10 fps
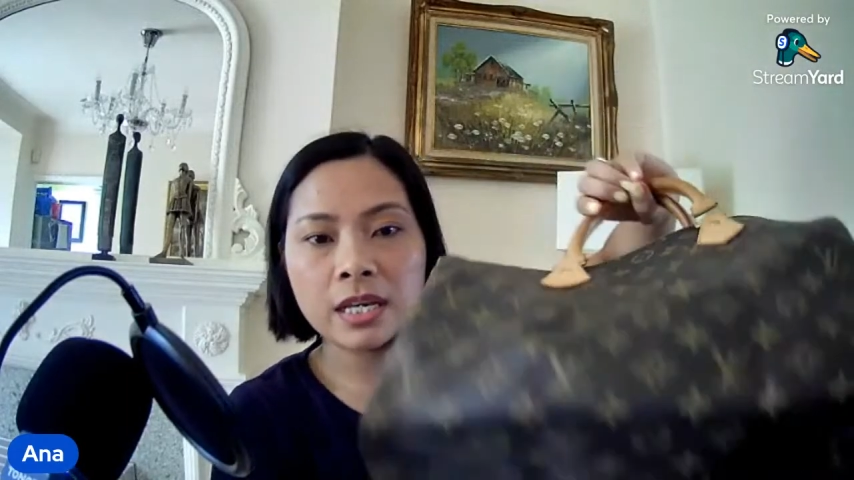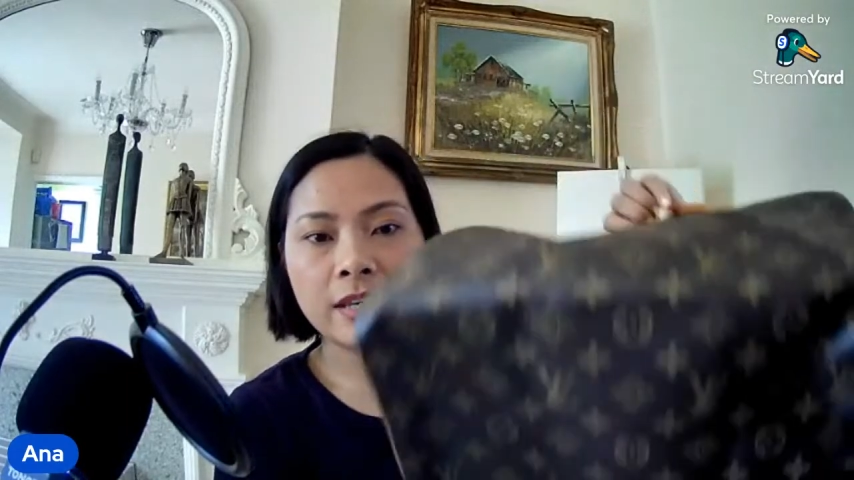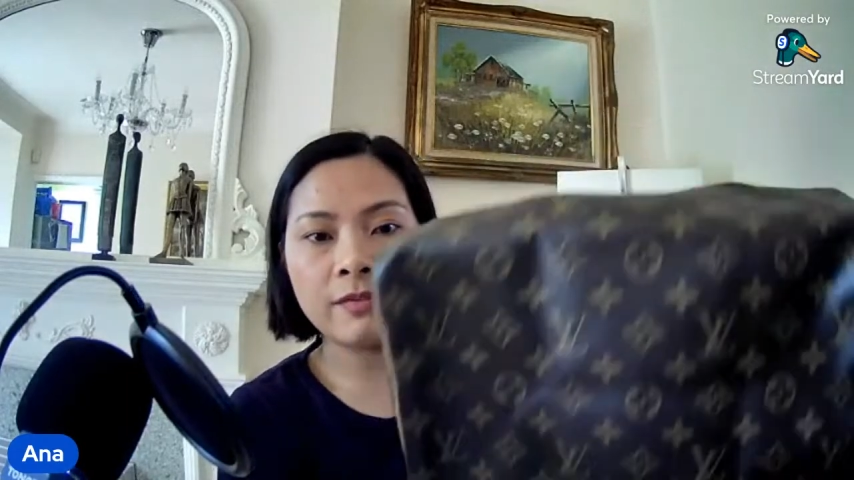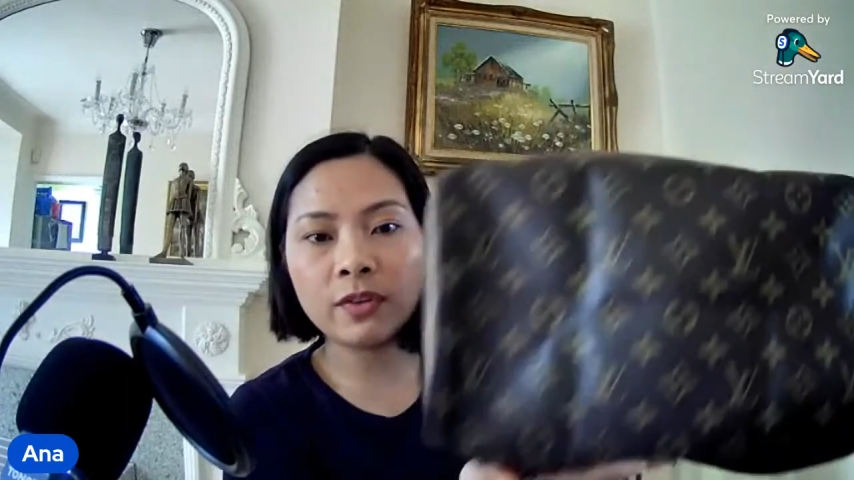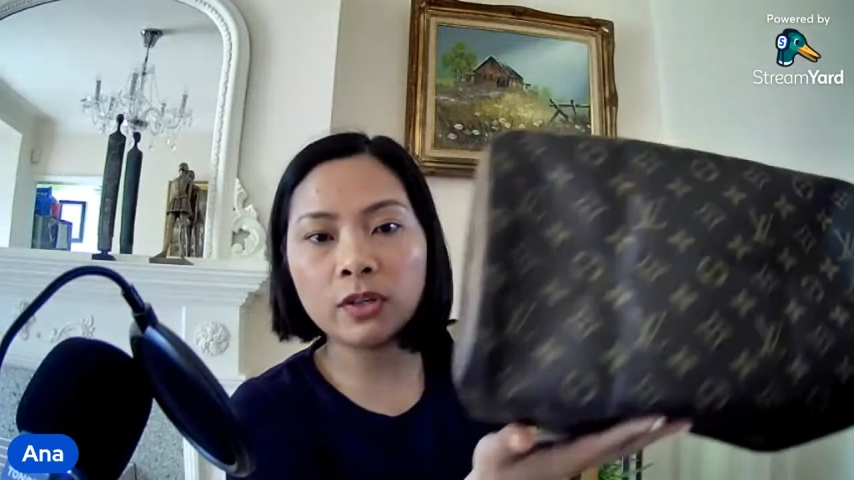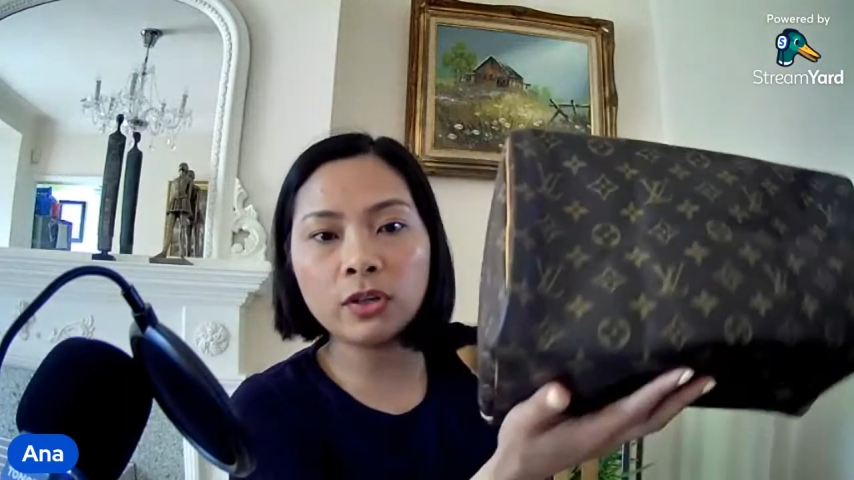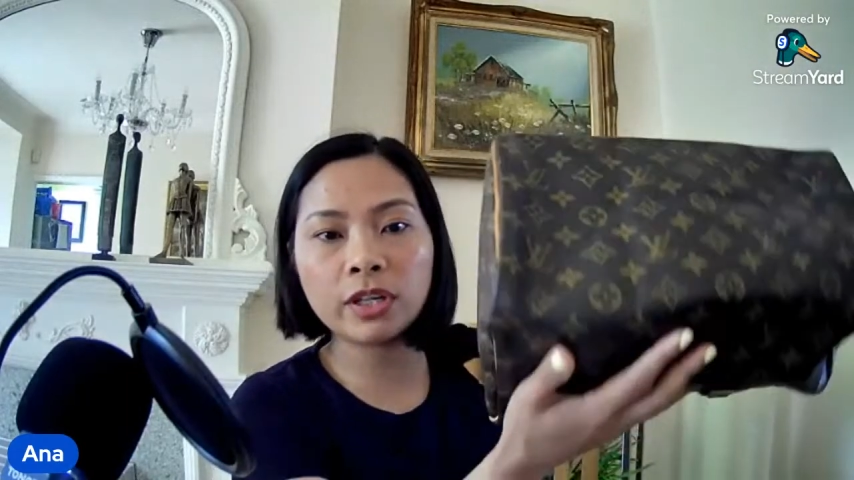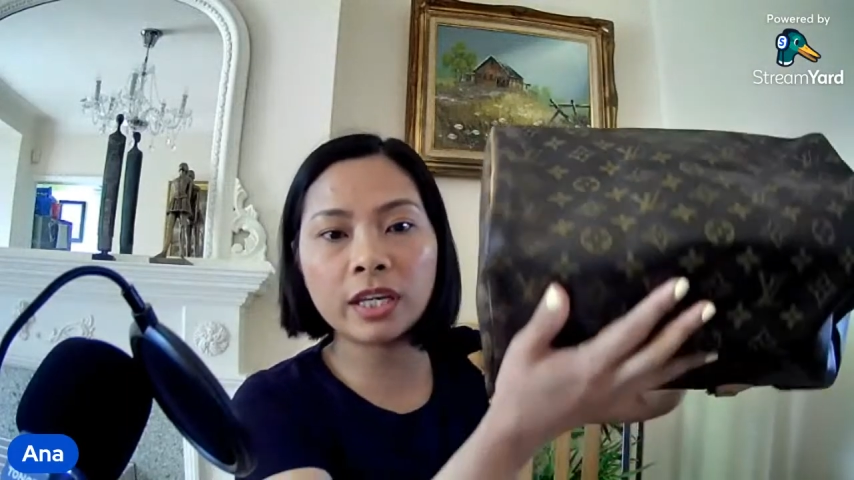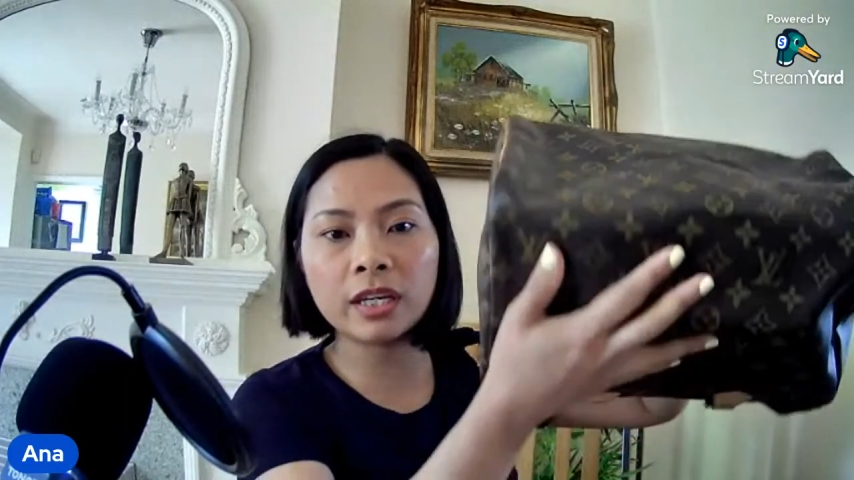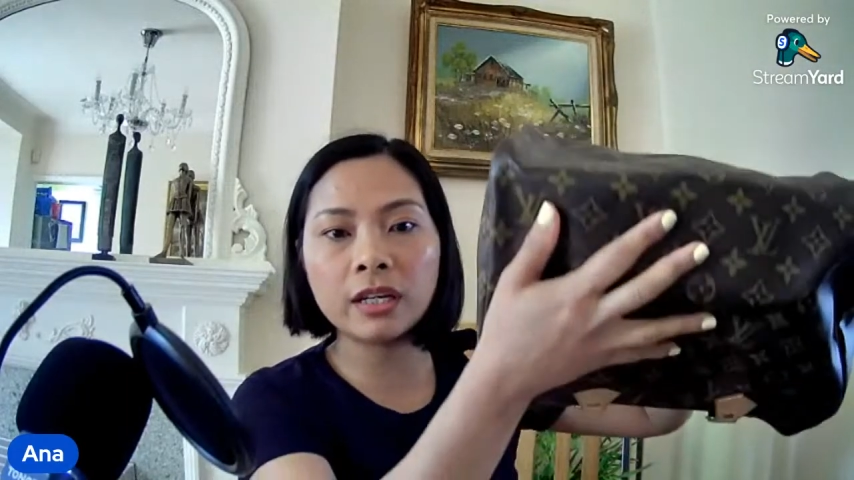If you
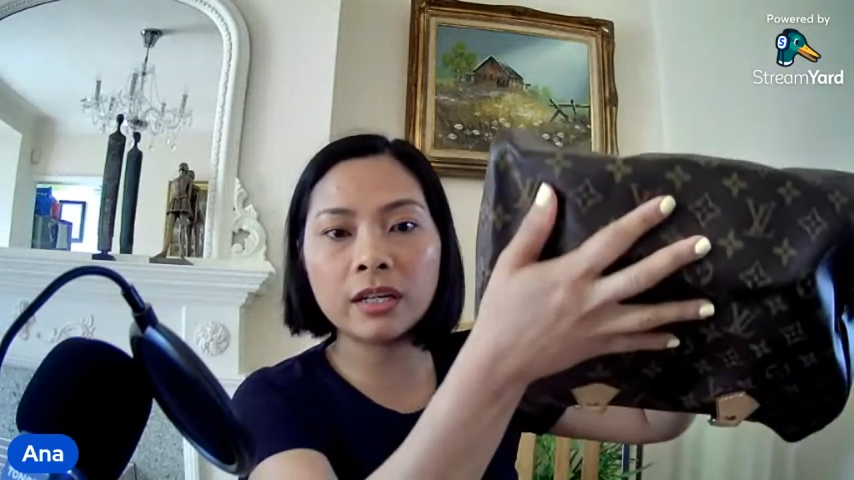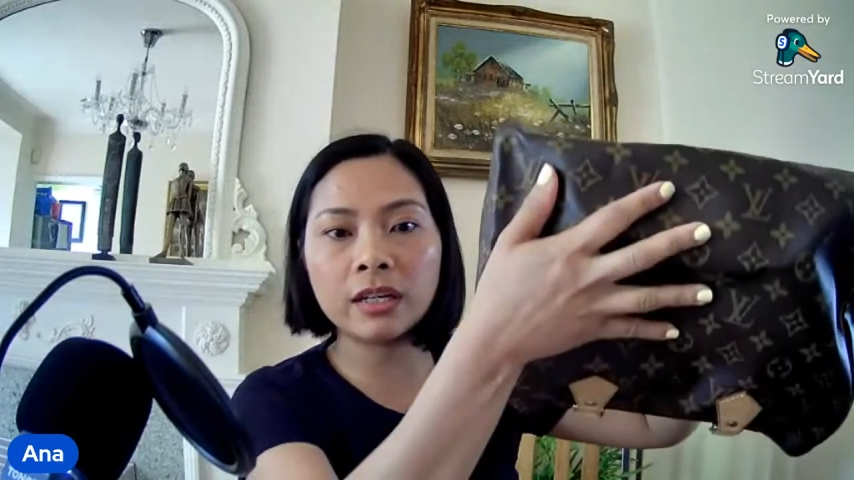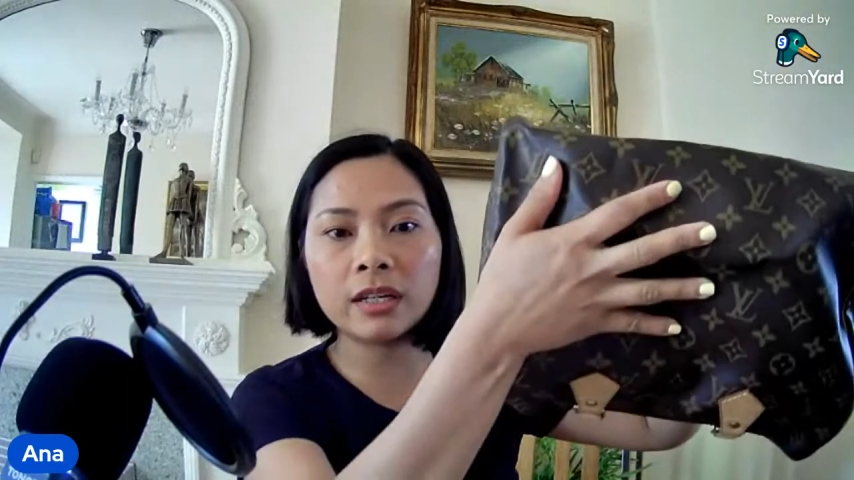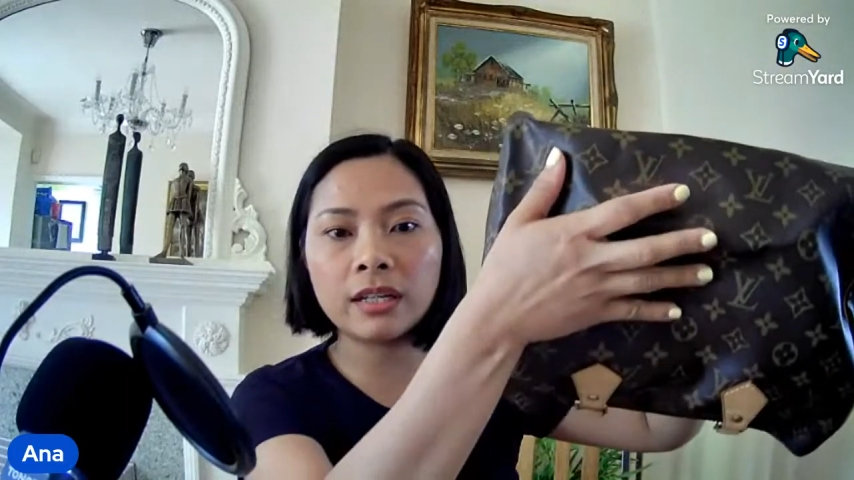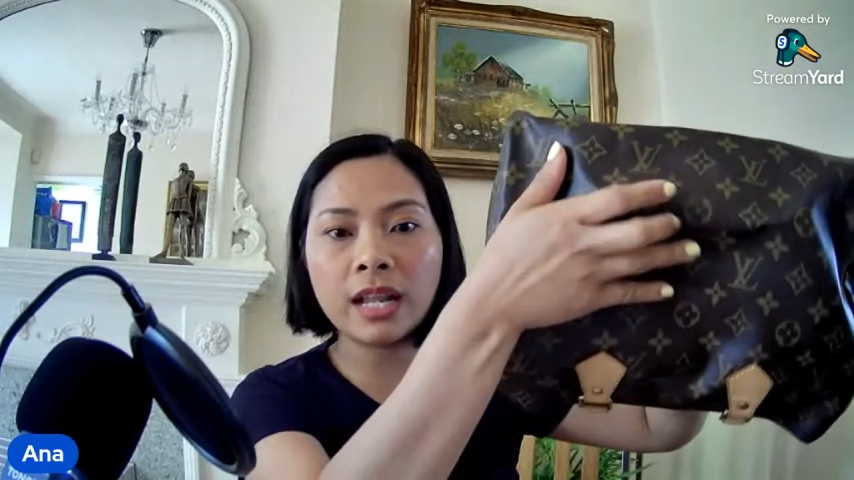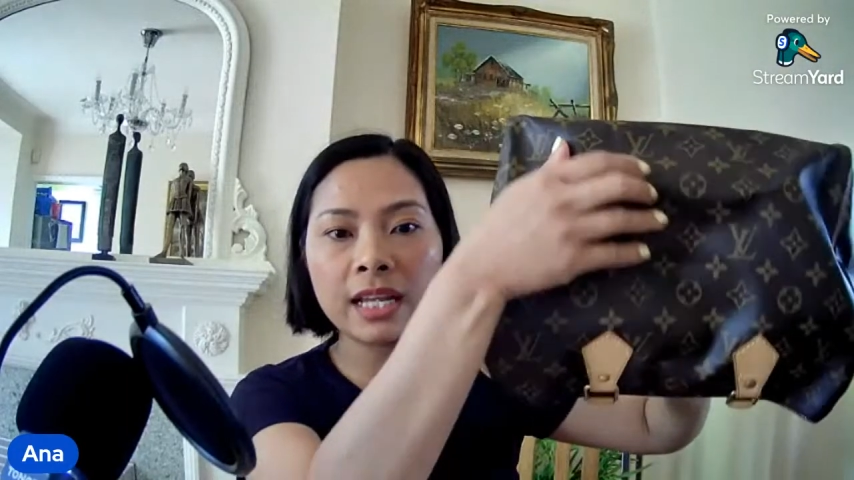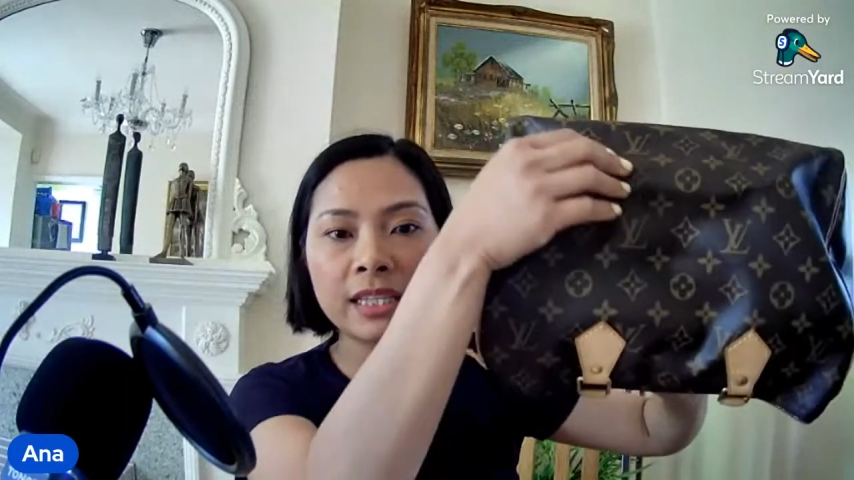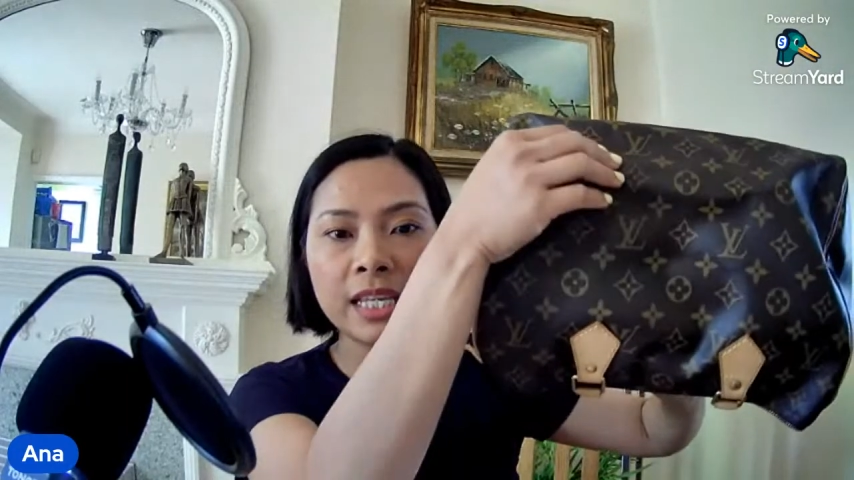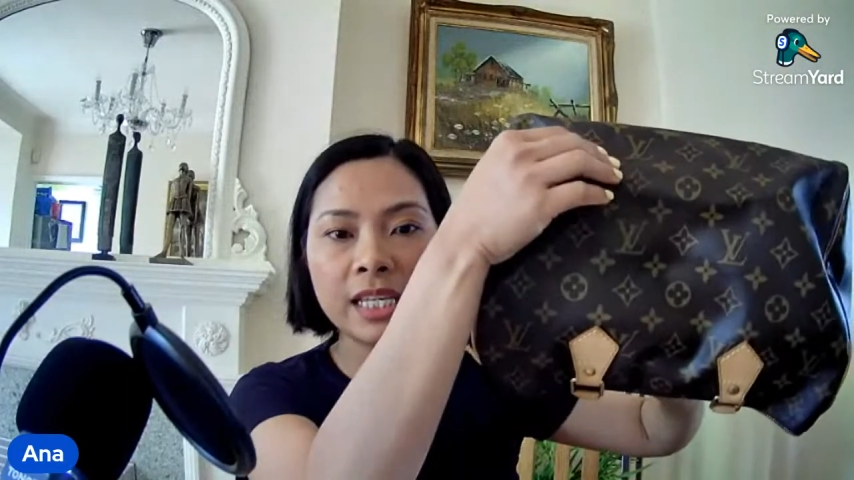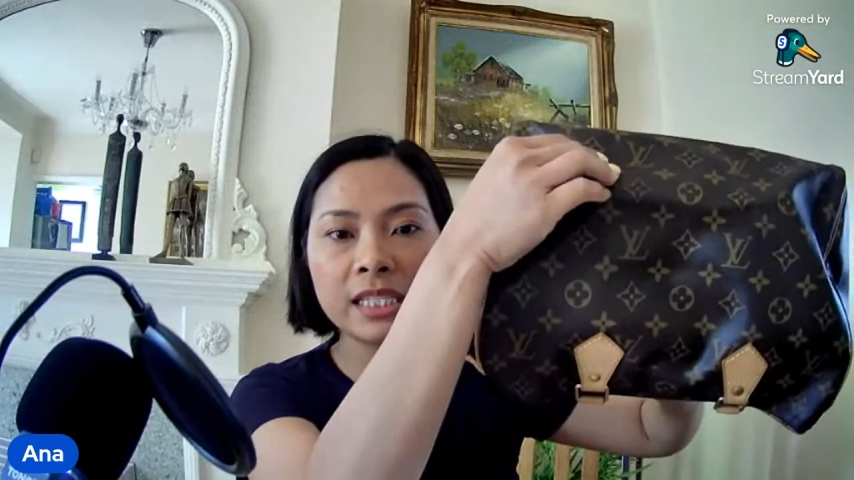look
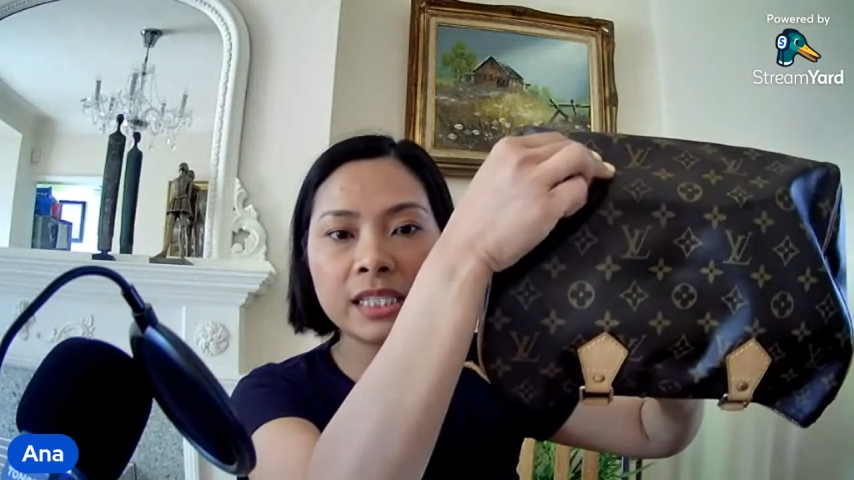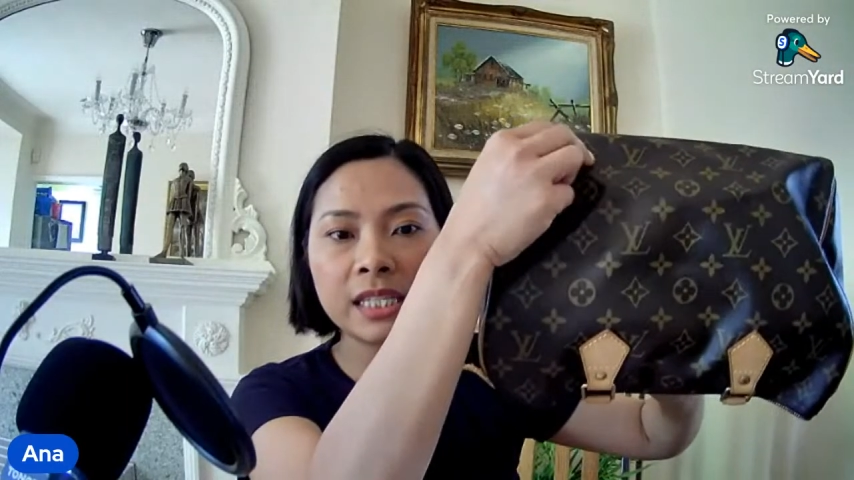like this,